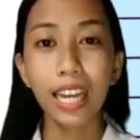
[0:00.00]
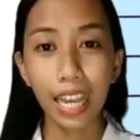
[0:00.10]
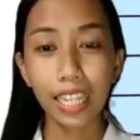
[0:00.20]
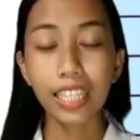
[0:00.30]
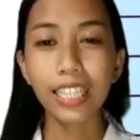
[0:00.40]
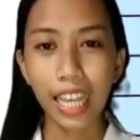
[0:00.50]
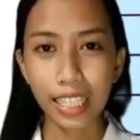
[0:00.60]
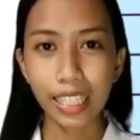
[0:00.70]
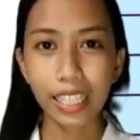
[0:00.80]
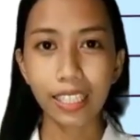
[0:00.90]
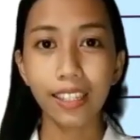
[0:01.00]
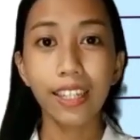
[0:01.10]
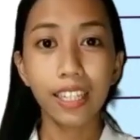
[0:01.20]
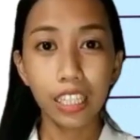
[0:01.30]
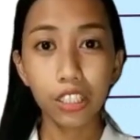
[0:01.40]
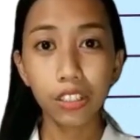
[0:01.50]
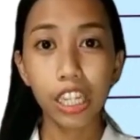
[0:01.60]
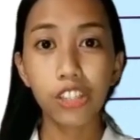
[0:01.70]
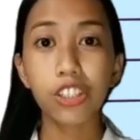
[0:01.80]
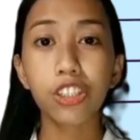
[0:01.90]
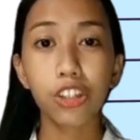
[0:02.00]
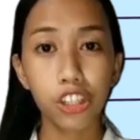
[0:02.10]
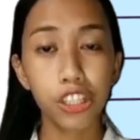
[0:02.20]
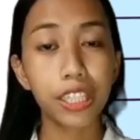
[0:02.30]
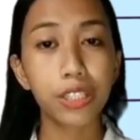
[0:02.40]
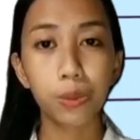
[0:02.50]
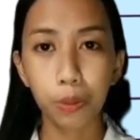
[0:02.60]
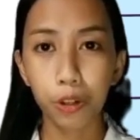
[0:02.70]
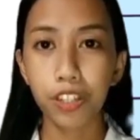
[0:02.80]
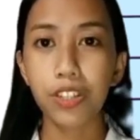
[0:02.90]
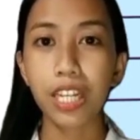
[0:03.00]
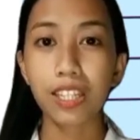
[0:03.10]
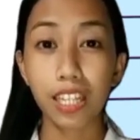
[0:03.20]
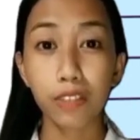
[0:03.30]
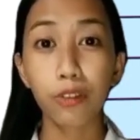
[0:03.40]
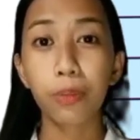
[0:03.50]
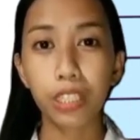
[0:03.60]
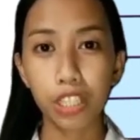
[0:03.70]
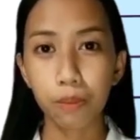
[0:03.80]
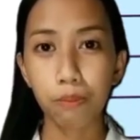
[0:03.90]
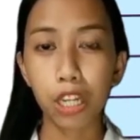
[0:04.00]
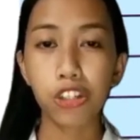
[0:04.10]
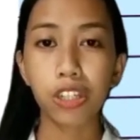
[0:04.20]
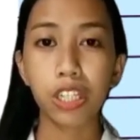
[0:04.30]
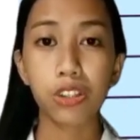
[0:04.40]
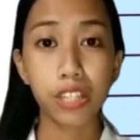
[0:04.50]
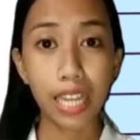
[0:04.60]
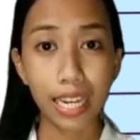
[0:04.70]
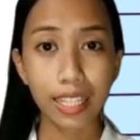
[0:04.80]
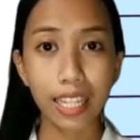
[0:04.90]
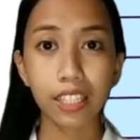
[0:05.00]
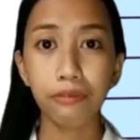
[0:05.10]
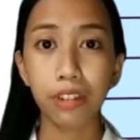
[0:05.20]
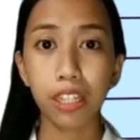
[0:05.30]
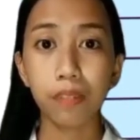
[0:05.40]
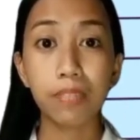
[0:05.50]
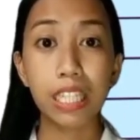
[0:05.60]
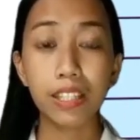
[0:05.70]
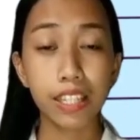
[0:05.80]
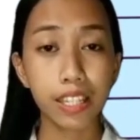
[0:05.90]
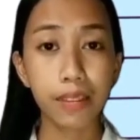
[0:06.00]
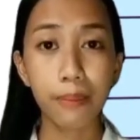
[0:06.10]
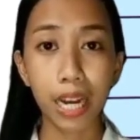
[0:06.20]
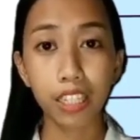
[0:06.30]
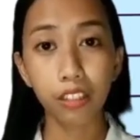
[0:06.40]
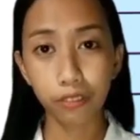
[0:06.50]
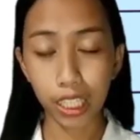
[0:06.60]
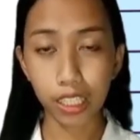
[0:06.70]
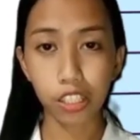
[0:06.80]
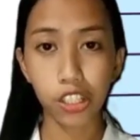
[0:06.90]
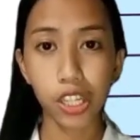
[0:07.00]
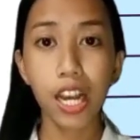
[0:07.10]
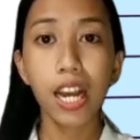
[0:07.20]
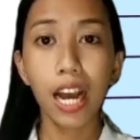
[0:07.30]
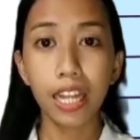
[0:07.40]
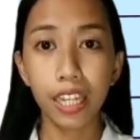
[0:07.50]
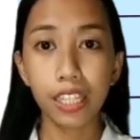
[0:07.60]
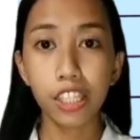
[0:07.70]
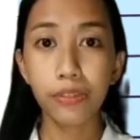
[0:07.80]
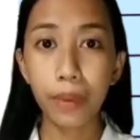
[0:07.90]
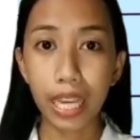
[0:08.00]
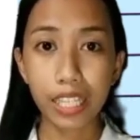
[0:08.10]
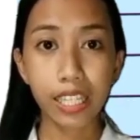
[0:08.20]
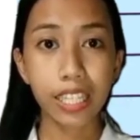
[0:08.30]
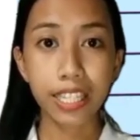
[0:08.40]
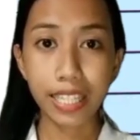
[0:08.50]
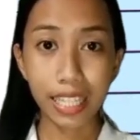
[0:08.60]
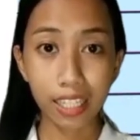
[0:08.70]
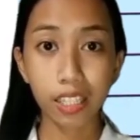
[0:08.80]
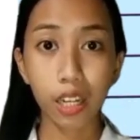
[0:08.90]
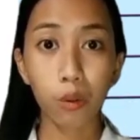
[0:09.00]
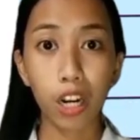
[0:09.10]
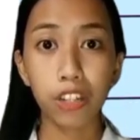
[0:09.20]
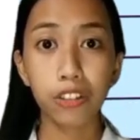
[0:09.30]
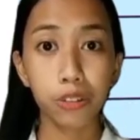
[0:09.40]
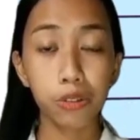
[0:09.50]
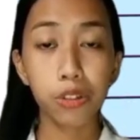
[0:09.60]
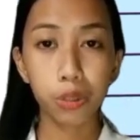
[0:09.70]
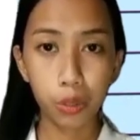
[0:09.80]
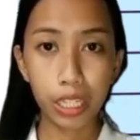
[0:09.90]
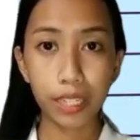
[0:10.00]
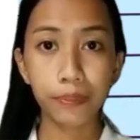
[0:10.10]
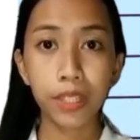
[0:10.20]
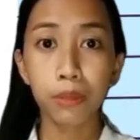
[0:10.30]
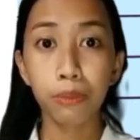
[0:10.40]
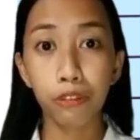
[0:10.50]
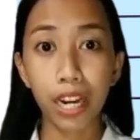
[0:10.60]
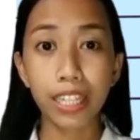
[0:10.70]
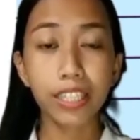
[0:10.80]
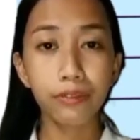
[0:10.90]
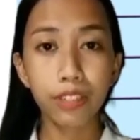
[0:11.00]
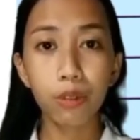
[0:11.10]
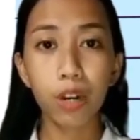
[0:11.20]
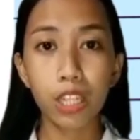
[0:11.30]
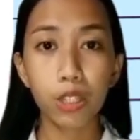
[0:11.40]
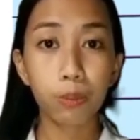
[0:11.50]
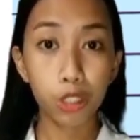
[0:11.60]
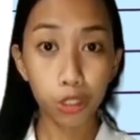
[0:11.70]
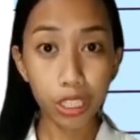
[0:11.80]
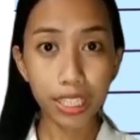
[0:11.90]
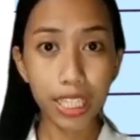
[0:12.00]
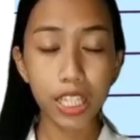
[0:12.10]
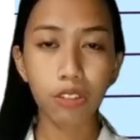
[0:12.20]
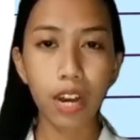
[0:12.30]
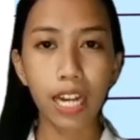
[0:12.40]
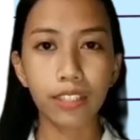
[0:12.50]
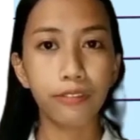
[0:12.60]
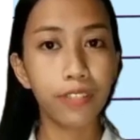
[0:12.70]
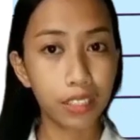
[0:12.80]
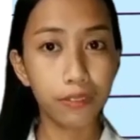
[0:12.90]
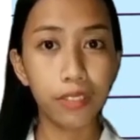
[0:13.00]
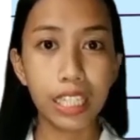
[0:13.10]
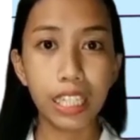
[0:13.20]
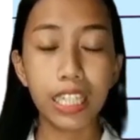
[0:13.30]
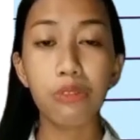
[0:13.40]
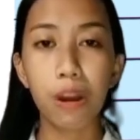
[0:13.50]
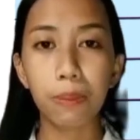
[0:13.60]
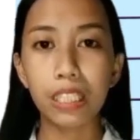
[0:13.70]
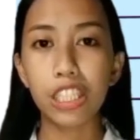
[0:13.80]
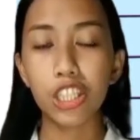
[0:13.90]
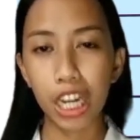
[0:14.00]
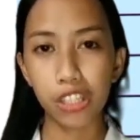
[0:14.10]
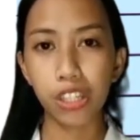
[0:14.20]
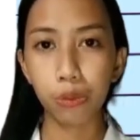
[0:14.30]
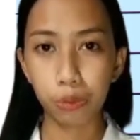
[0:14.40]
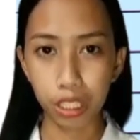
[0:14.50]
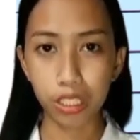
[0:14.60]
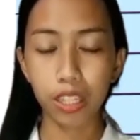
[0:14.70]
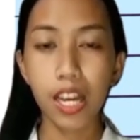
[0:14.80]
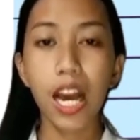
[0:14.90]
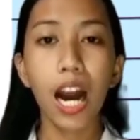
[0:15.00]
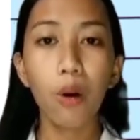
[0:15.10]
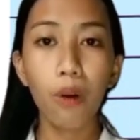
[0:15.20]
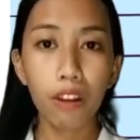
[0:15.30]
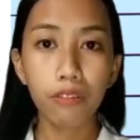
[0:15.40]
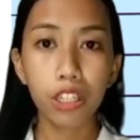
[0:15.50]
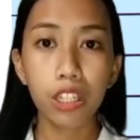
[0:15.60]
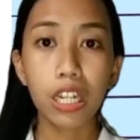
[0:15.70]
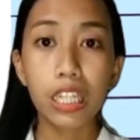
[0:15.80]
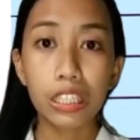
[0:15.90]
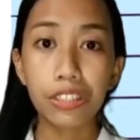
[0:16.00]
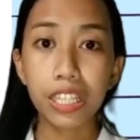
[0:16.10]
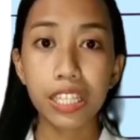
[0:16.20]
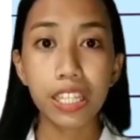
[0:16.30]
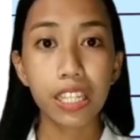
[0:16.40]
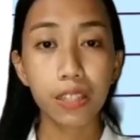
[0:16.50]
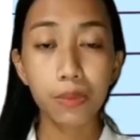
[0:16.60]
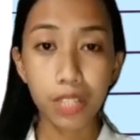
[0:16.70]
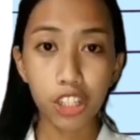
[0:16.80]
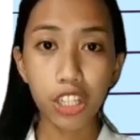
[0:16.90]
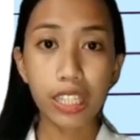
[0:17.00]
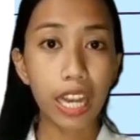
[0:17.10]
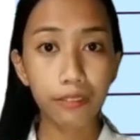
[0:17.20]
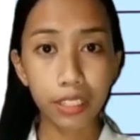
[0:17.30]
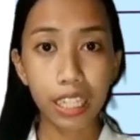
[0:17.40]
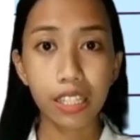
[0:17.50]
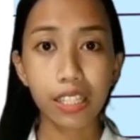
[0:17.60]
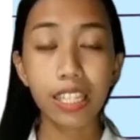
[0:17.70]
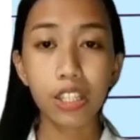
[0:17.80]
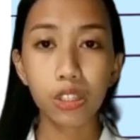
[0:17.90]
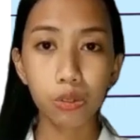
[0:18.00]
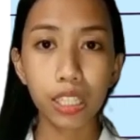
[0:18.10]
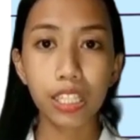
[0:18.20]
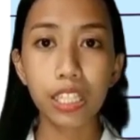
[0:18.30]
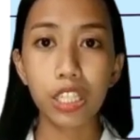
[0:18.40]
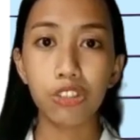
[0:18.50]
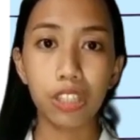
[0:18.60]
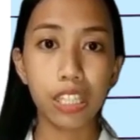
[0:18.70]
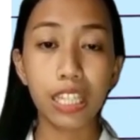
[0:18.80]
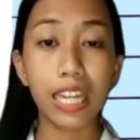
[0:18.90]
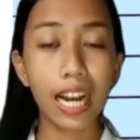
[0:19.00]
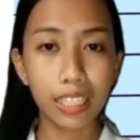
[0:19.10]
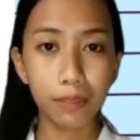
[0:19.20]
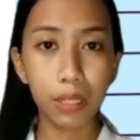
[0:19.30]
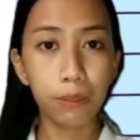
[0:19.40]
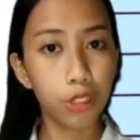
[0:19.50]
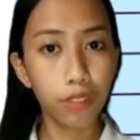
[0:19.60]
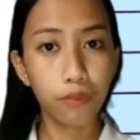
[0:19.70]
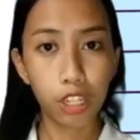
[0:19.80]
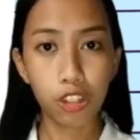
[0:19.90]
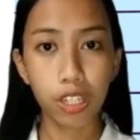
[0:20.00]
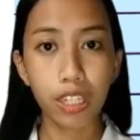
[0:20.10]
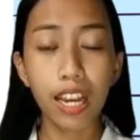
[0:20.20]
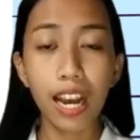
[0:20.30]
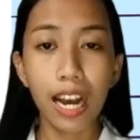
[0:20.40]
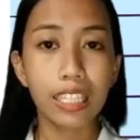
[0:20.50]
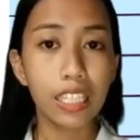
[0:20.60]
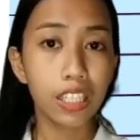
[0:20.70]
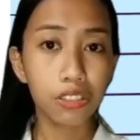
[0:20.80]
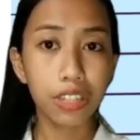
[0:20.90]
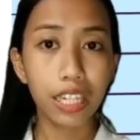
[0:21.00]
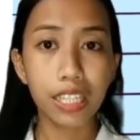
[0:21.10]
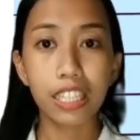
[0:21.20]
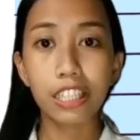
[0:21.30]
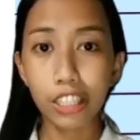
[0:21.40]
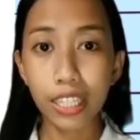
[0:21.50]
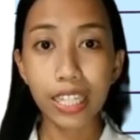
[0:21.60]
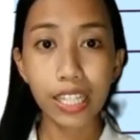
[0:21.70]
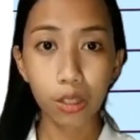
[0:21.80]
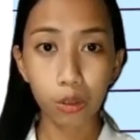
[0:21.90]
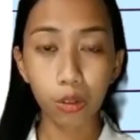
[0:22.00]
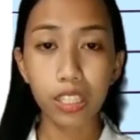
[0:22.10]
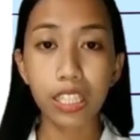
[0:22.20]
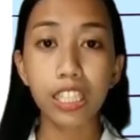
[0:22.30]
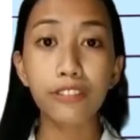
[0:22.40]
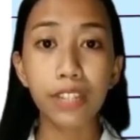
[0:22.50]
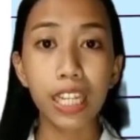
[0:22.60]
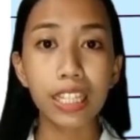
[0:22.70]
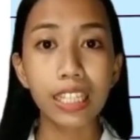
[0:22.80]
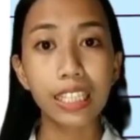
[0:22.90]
Alienating. Education crucially supports successful participation in society and develop the existing body of knowledge. A knowledge based on skills acquired through schooling provide individuals opportunities to act effectively in a rapidly changing world. However, there is a substantial evidence that students' intrinsic academic motivation and interest in learning at school significantly